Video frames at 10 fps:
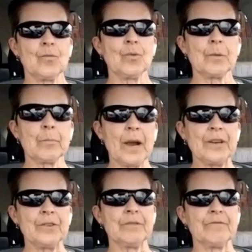with a
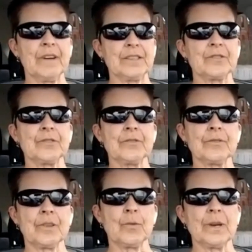brand new investor
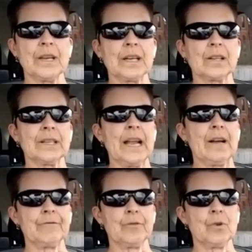that we did a clean
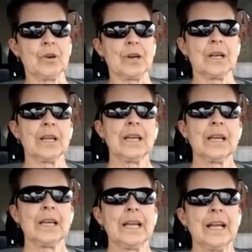out for.
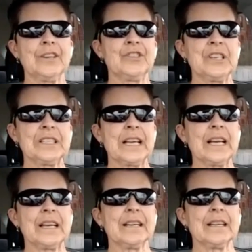And she
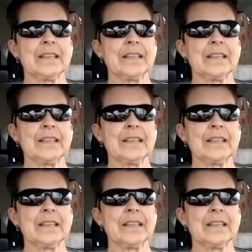said